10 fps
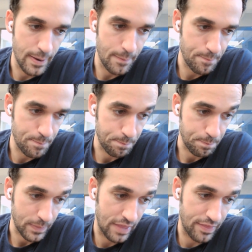And
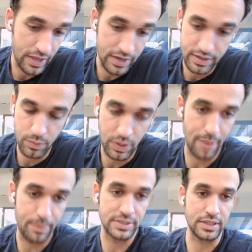then what
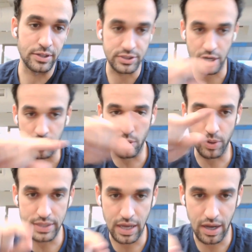happens is that you start
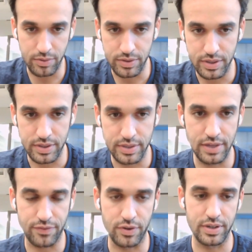going down
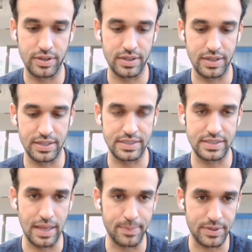different
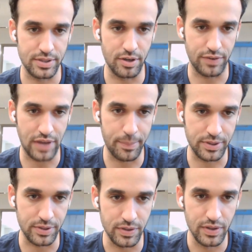steps of
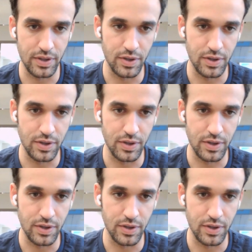capital